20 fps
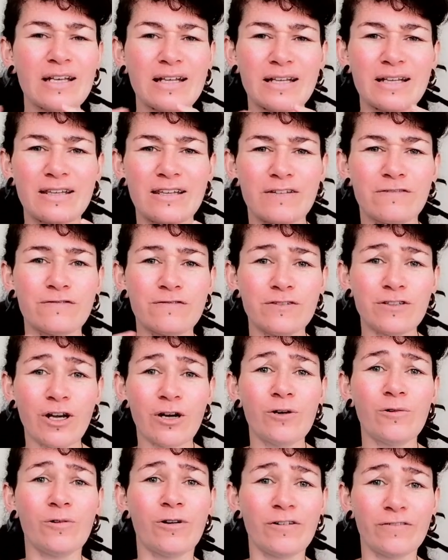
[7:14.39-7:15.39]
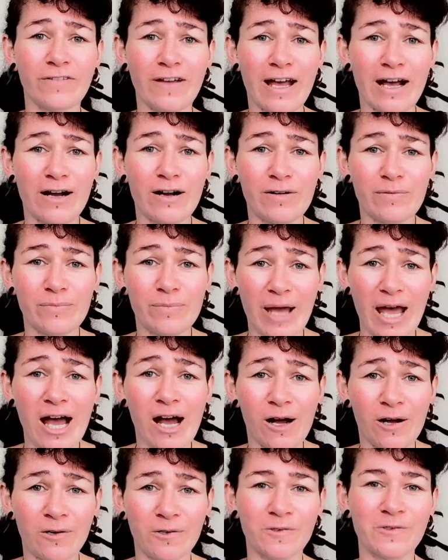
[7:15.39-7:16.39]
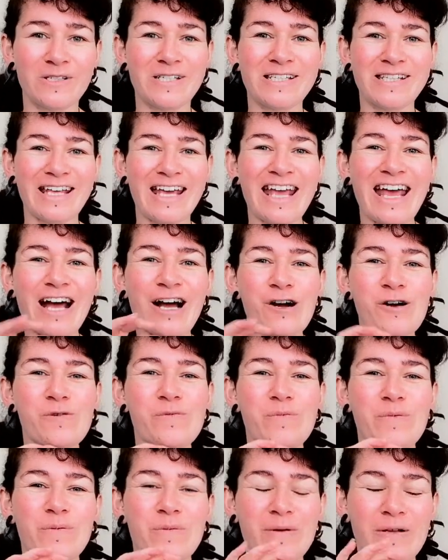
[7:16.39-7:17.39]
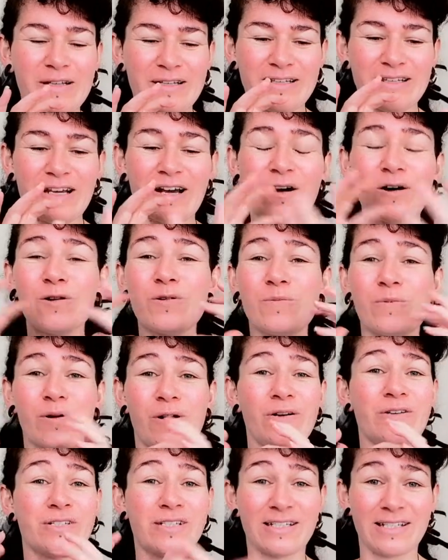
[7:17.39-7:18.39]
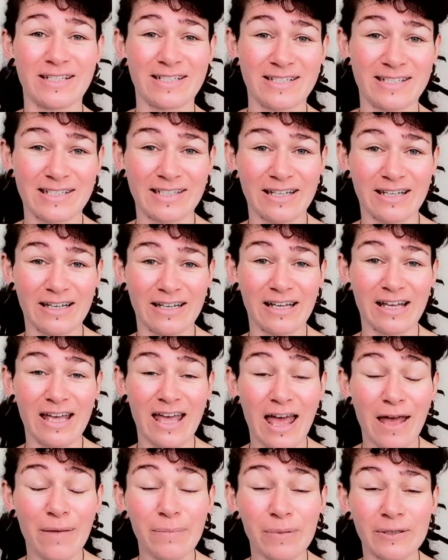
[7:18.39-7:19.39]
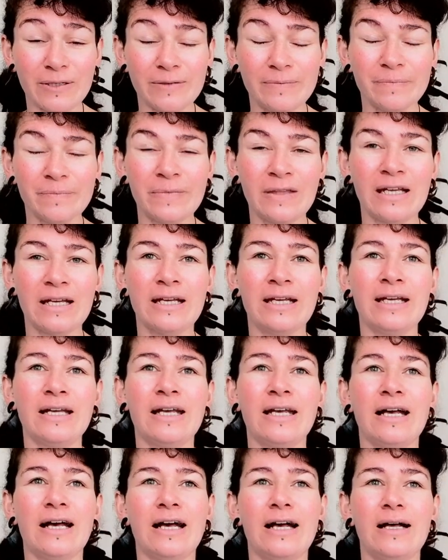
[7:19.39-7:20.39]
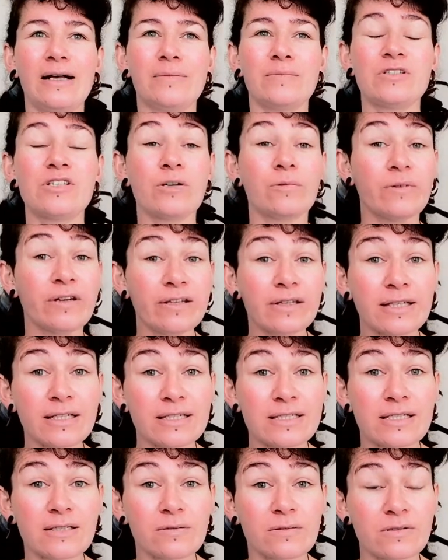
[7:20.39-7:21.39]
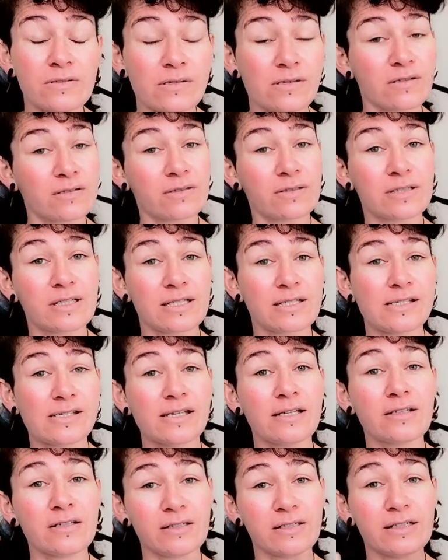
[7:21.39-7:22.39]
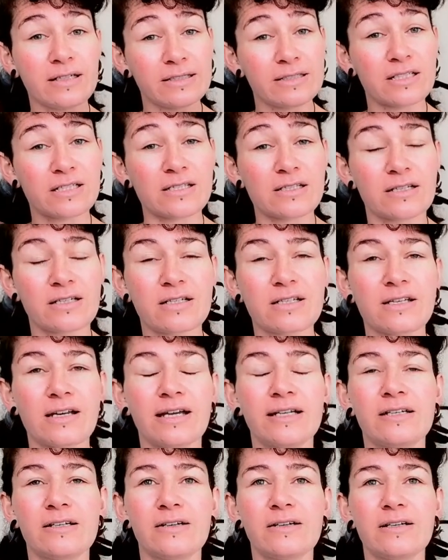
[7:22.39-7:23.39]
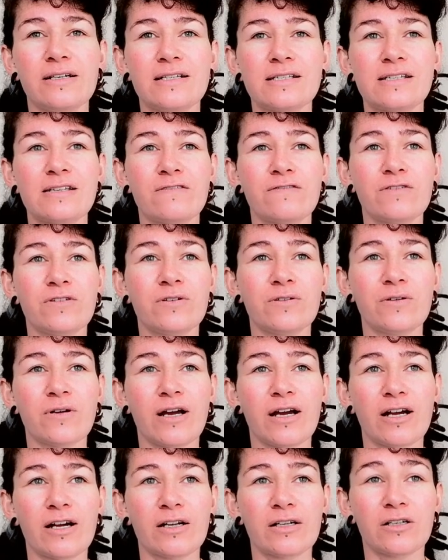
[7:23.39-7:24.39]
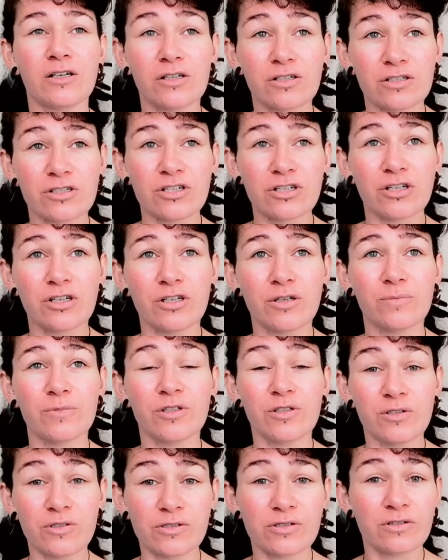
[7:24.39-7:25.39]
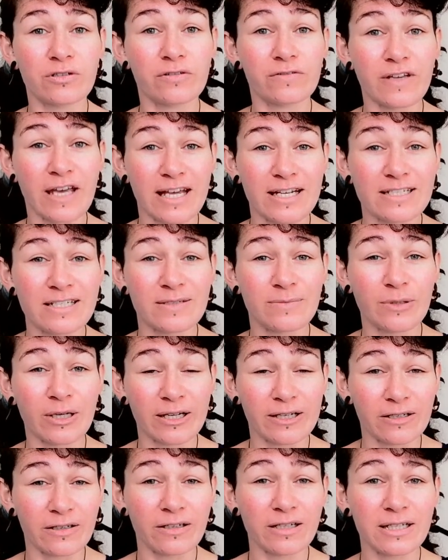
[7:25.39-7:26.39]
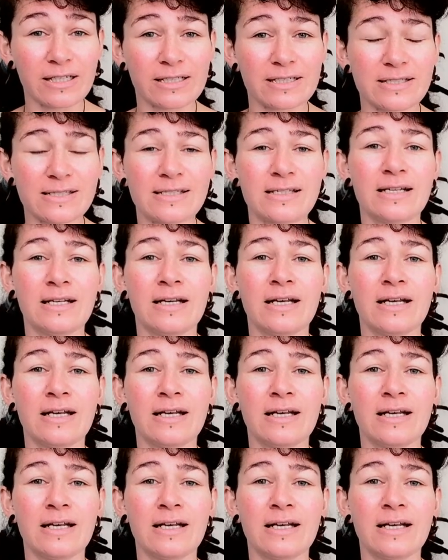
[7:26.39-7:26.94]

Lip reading: the flow of our bowels. They help the whole process happen. So one thing to also consider, just on a side note, is if you are a long-term user of antibiotics,